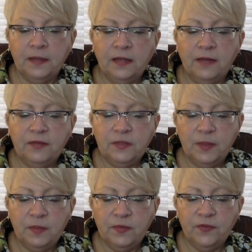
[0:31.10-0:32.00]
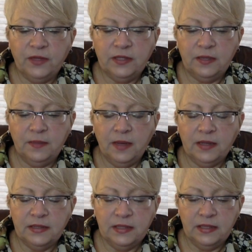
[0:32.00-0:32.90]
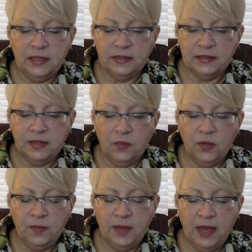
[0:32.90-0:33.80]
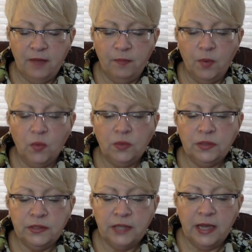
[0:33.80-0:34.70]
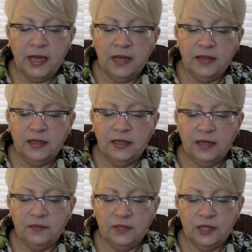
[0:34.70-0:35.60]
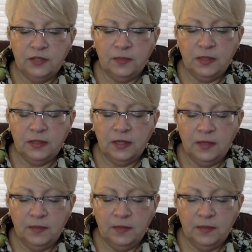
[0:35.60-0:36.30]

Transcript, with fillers: Love has been perfected among us in this, that we may have boldness in the day of judgment,